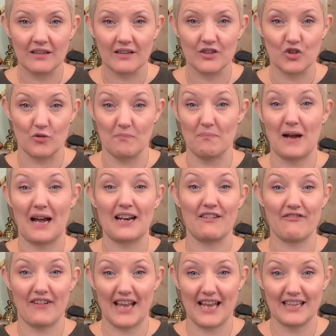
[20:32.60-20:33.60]
to
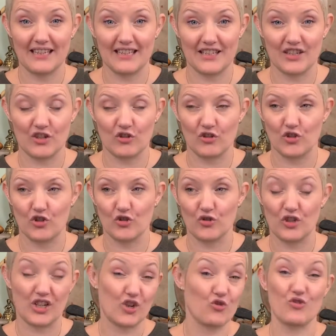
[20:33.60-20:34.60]
manifest,
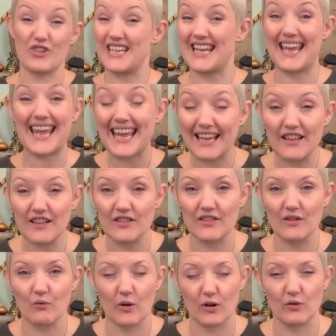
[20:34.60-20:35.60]
to create the
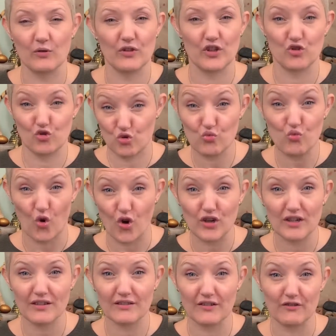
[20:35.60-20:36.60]
world that you
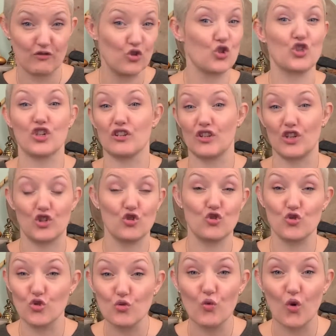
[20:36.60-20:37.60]
want, the future that
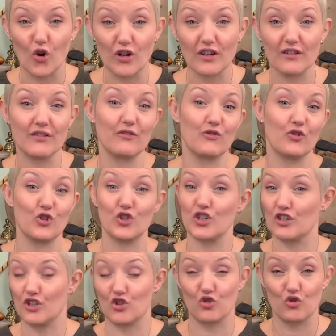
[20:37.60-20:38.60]
you want, the future
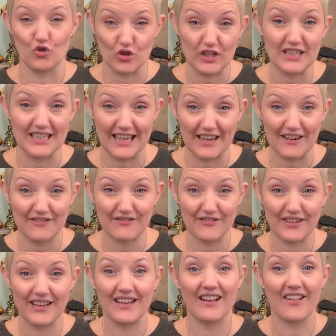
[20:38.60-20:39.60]
that you deserve,
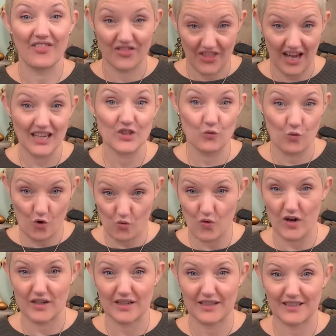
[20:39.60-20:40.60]
that's what
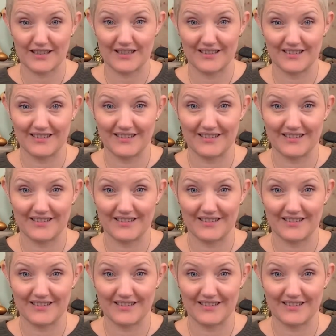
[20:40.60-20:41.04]
works.